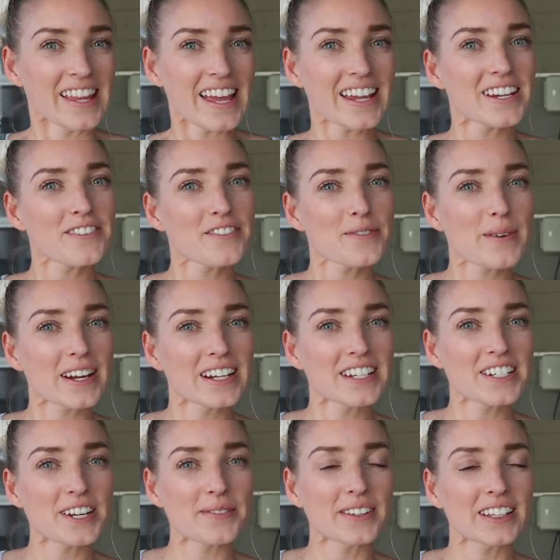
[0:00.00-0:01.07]
Hey everybody,
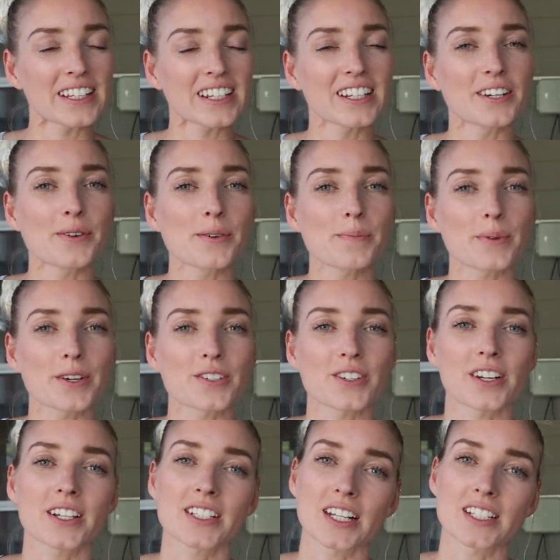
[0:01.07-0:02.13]
Jamieleigh here with Bird
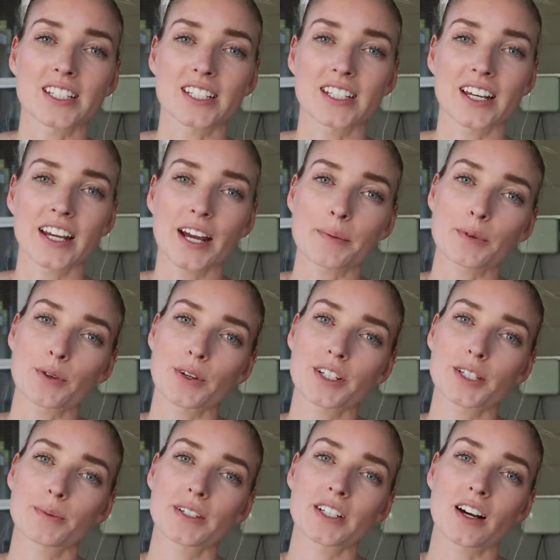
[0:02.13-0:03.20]
Tricks and today I'm going
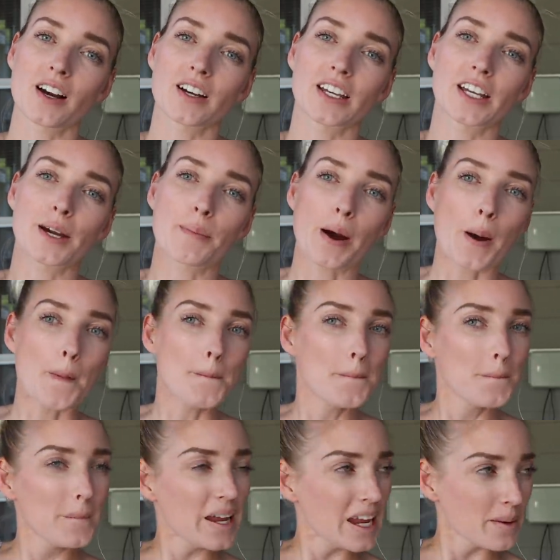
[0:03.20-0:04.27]
to be talking about
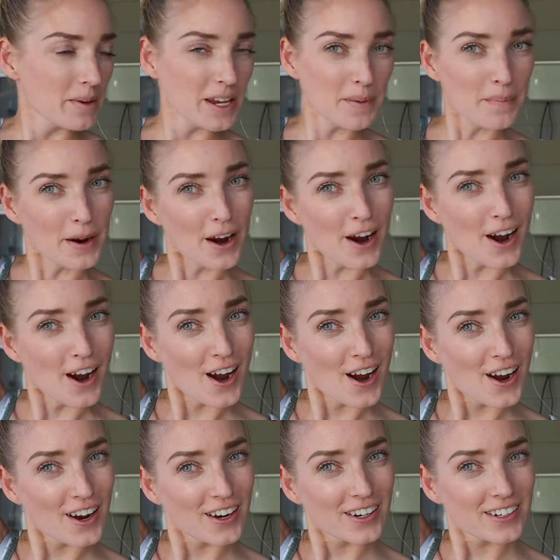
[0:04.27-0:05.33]
baby
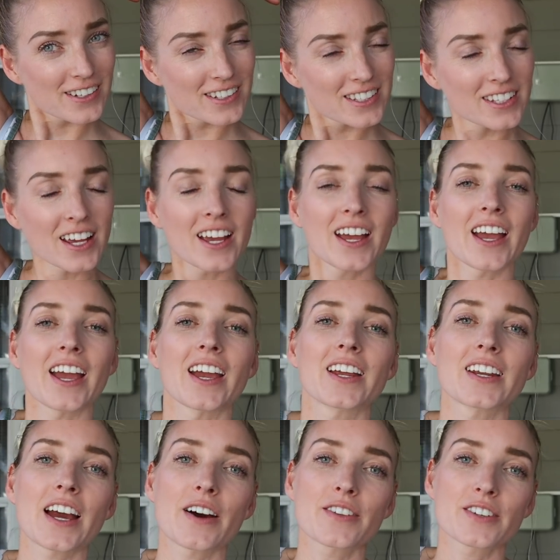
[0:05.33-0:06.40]
birds
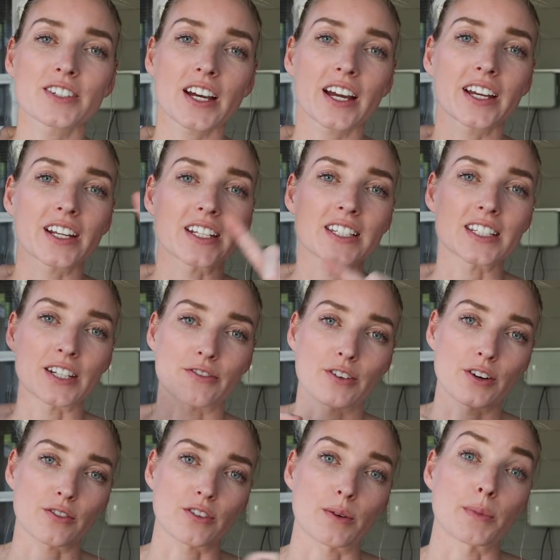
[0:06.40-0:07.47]
and how their diet is
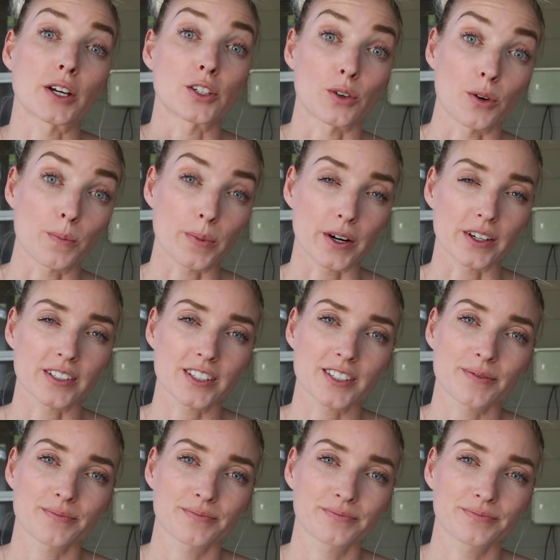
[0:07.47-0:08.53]
different from adult birds.